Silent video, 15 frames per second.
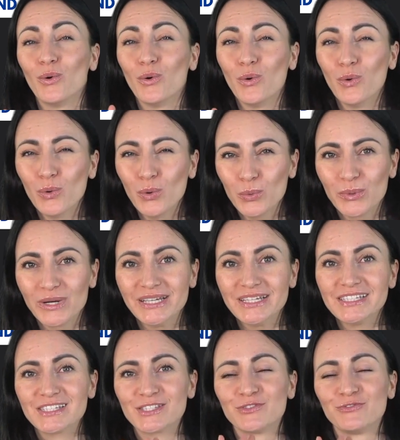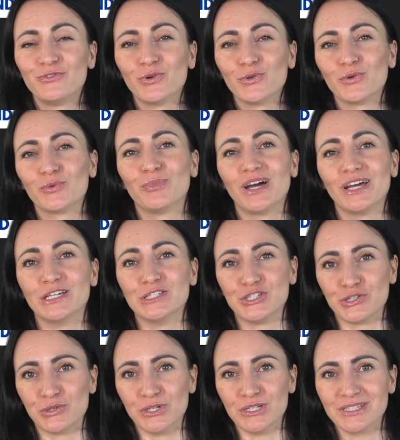always followed by a
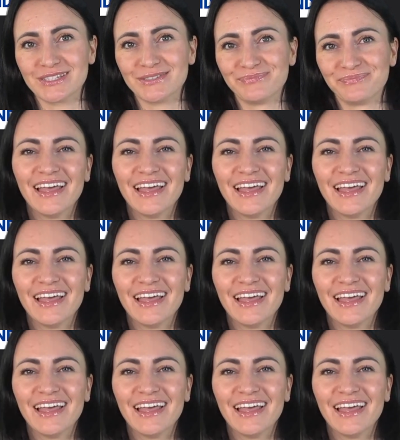gerund.